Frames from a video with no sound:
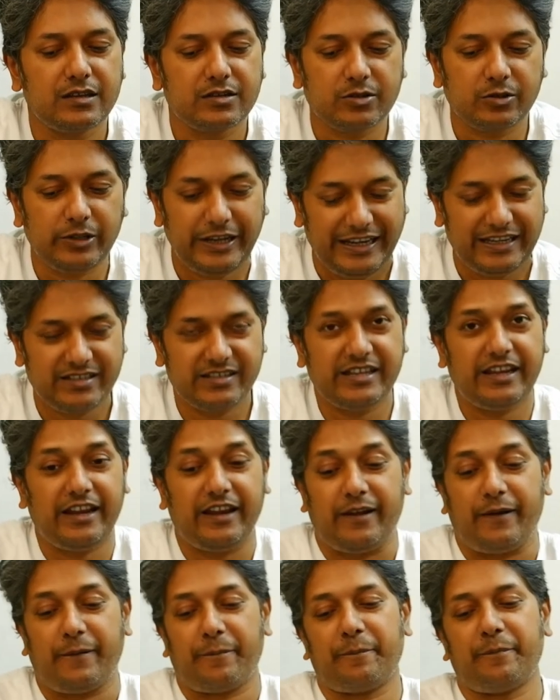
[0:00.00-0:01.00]
So
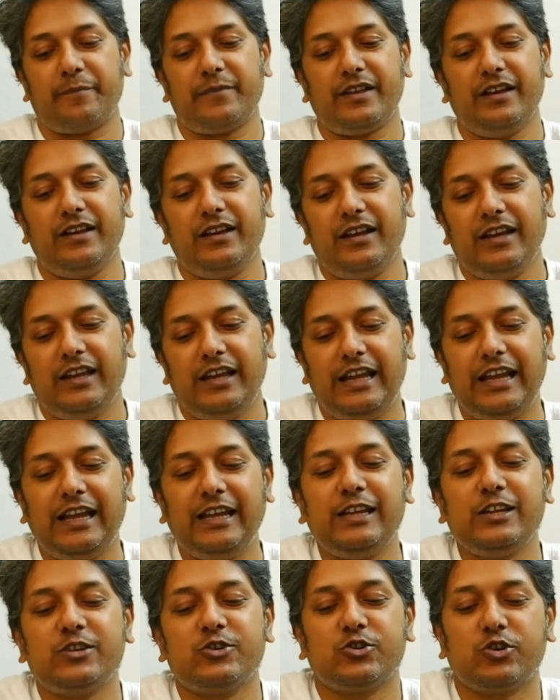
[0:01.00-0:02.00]
essay,
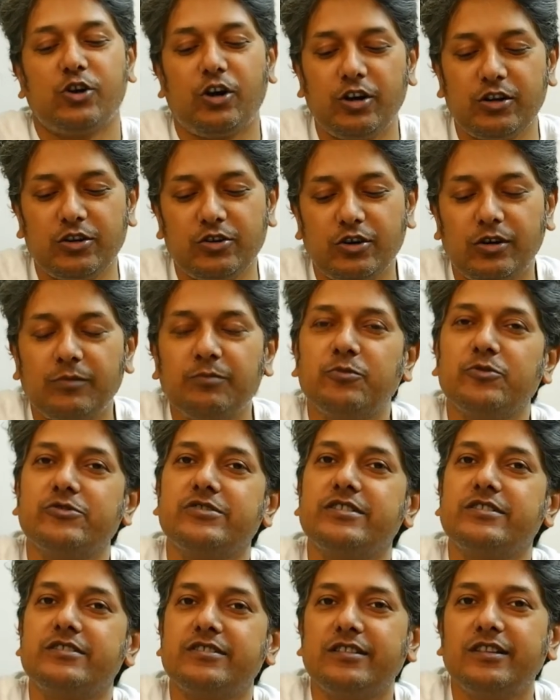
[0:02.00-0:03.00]
any short
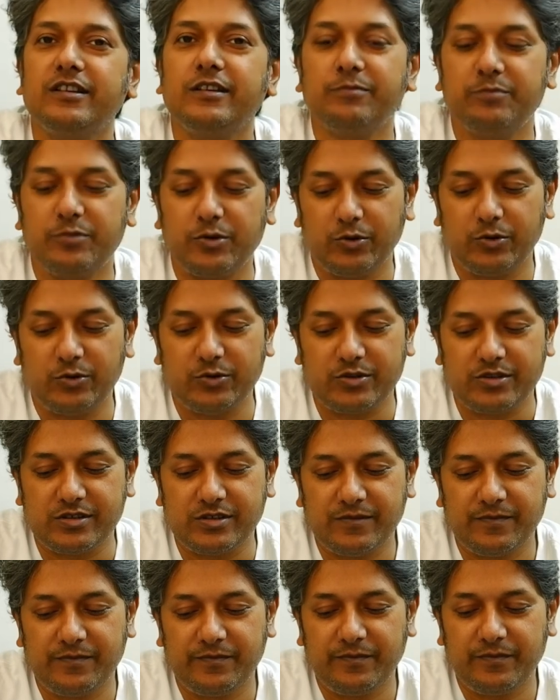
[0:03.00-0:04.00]
composition in
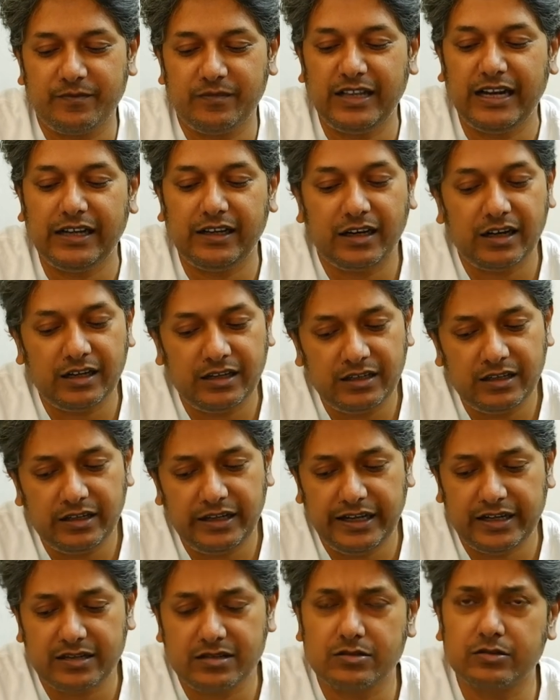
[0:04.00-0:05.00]
prose that
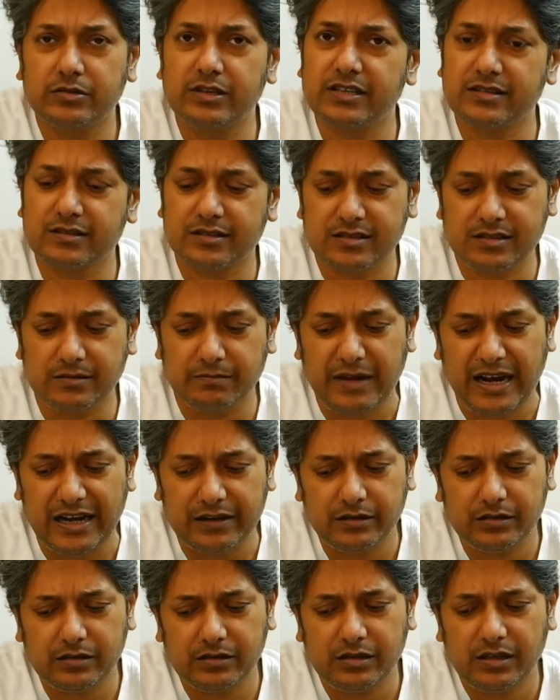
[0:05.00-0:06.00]
undertakes to discuss a
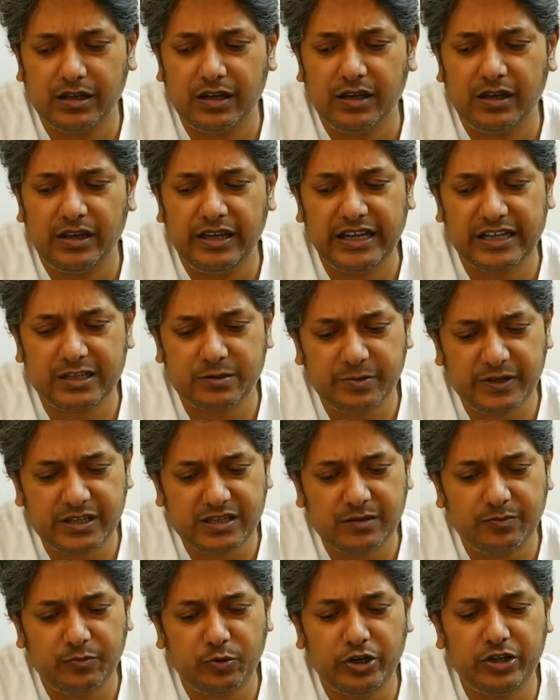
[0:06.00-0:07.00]
matter,
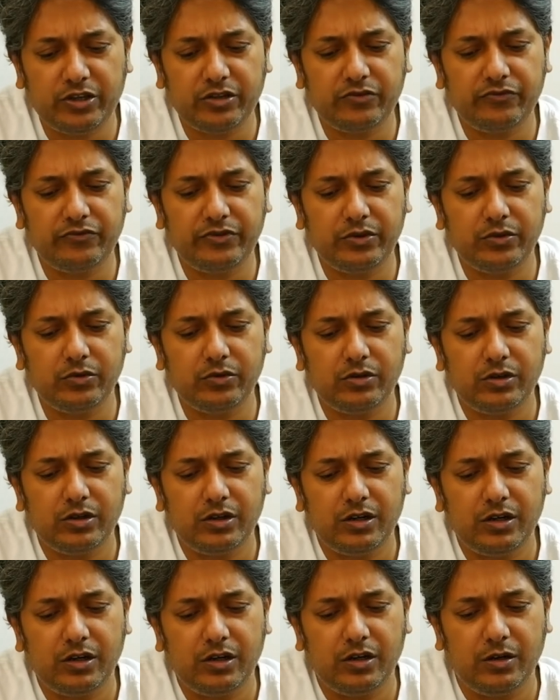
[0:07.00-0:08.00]
express a point of view,
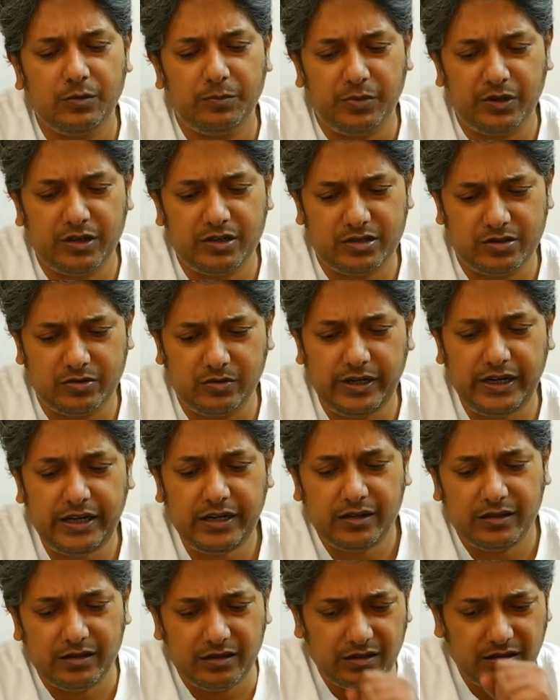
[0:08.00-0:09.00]

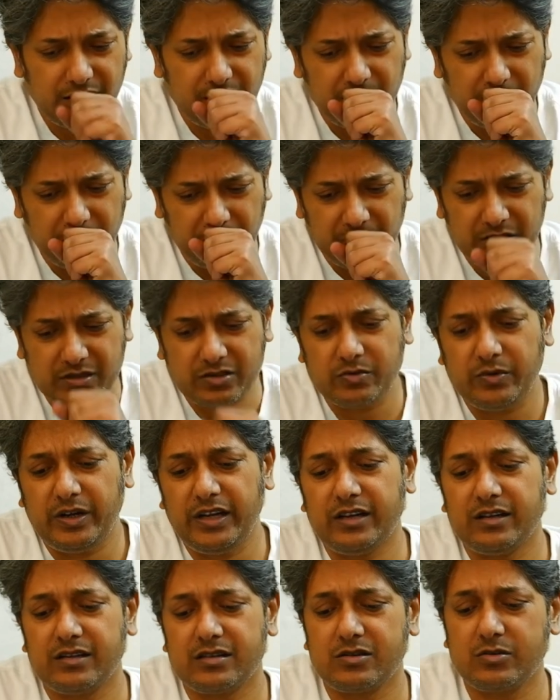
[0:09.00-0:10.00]
persuade
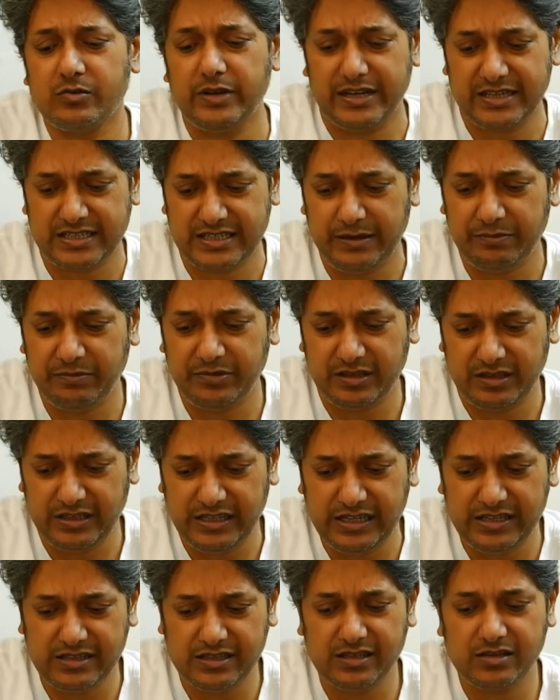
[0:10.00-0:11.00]
us to accept a
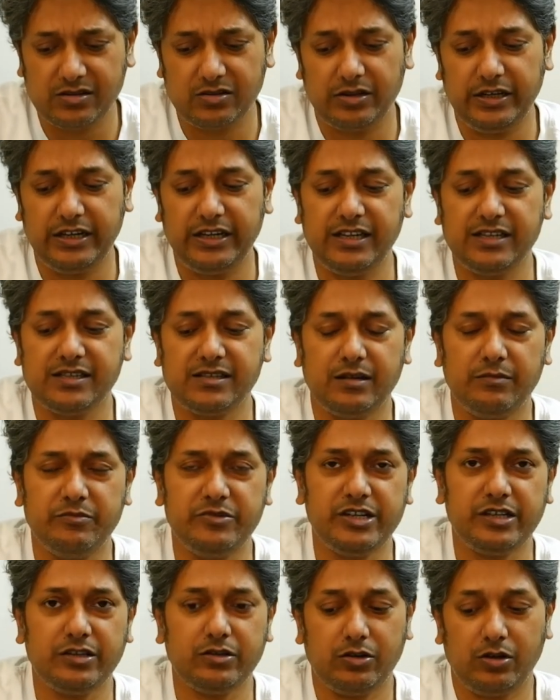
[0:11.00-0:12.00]
thesis on any
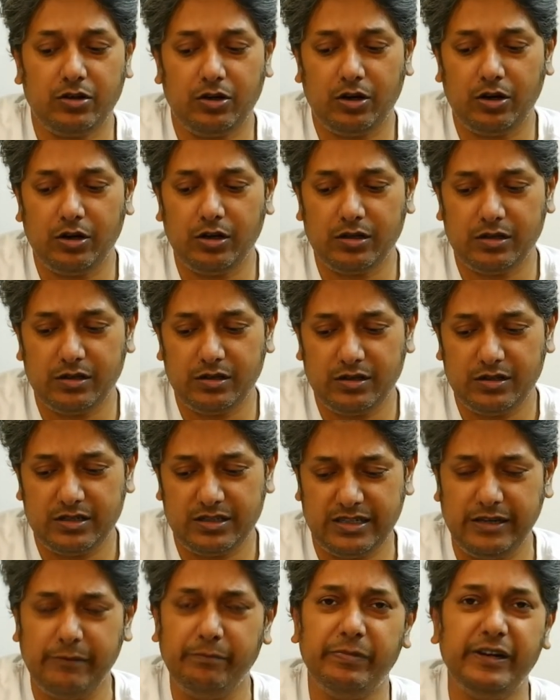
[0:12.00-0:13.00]
subject, or
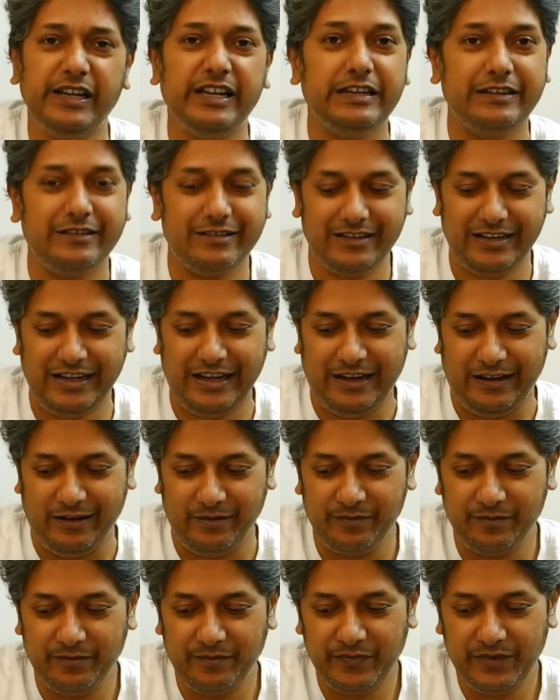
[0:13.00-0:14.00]
simply
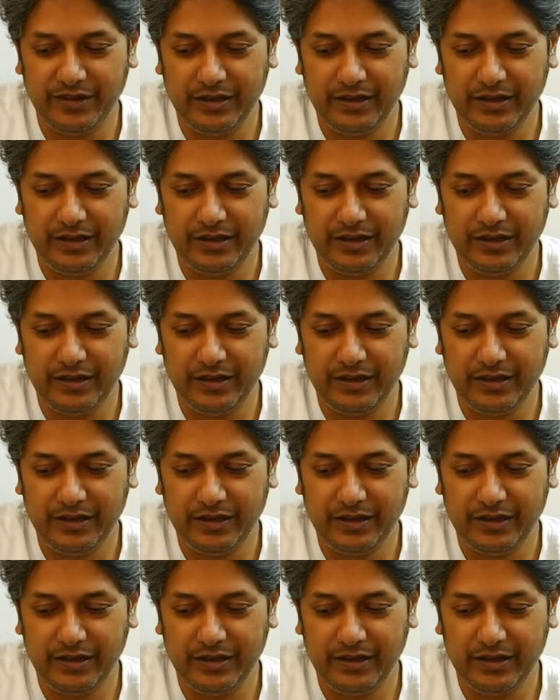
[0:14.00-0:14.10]
entertain.